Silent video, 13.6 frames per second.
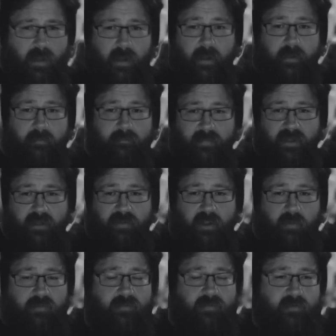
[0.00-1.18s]
Because he
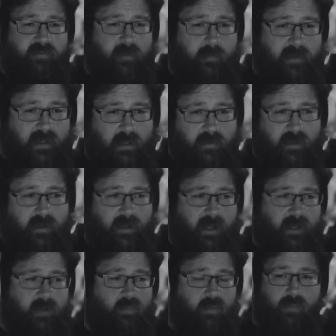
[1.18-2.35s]
refuses to be alone in any
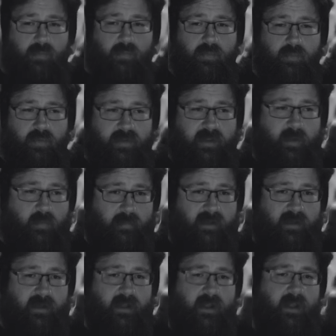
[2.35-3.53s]
room with a woman
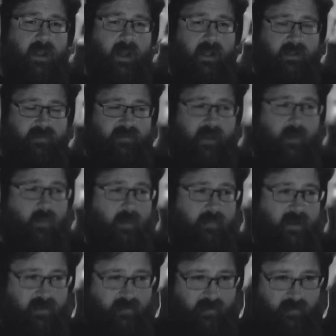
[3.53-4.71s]
unless that woman
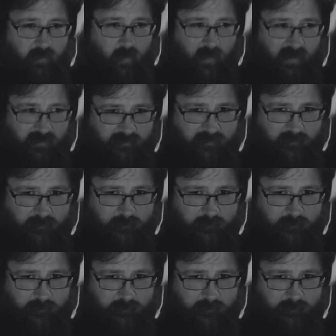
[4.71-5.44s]
is his wife.